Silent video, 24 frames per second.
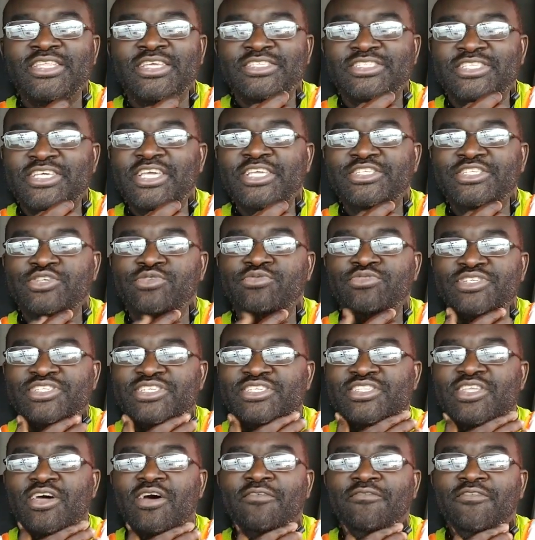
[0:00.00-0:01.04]
teach you the
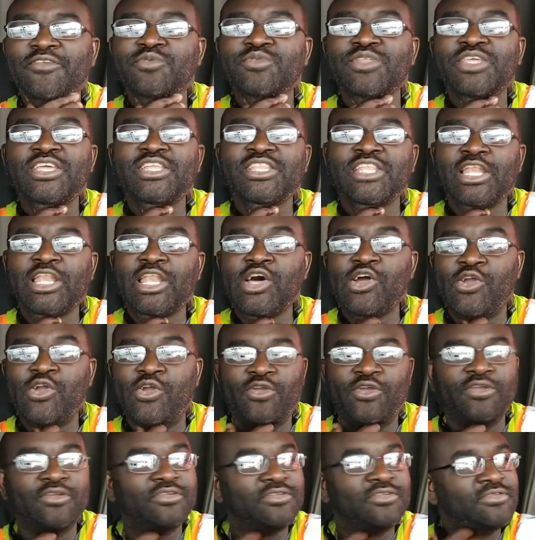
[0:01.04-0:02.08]
stuff you need to
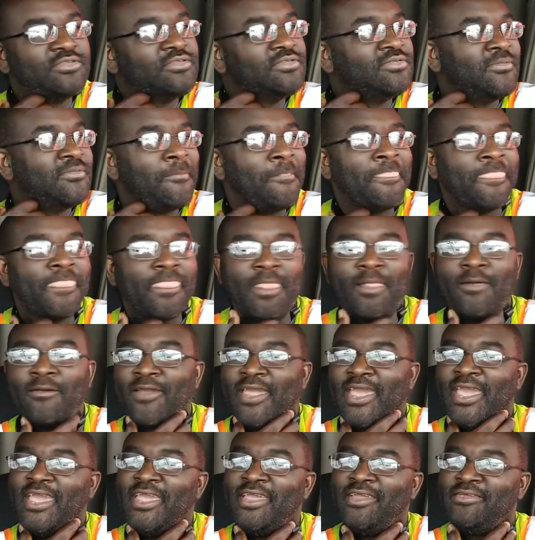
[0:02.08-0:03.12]
learn.
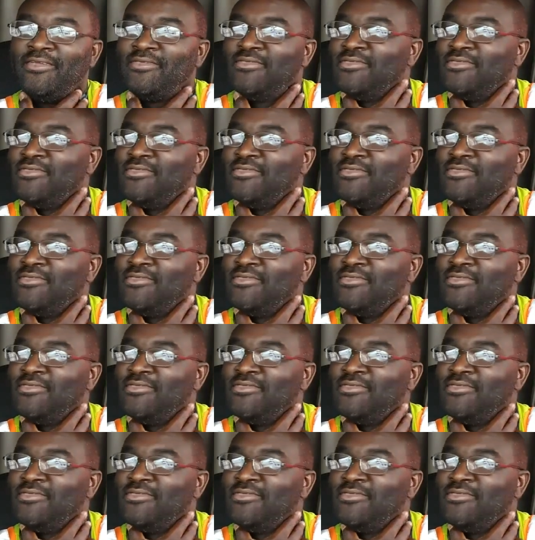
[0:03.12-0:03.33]
Okay.